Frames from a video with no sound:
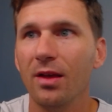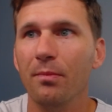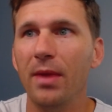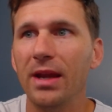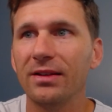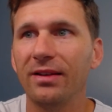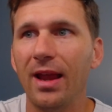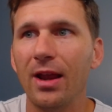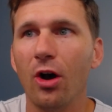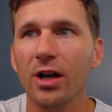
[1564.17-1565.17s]
Make
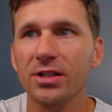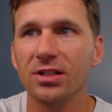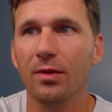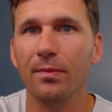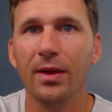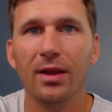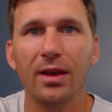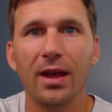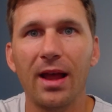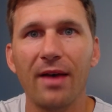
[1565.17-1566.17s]
today awesome,
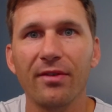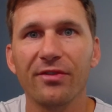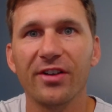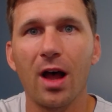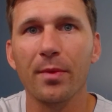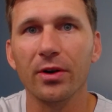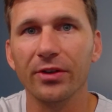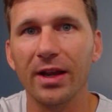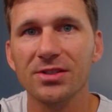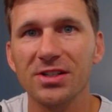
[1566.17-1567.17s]
and have a phenomenal
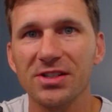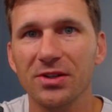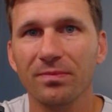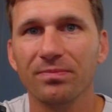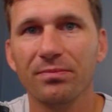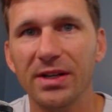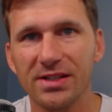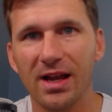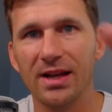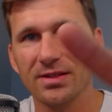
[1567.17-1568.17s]
day. See you soon. Peace,
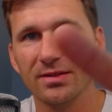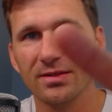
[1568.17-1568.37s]
guys.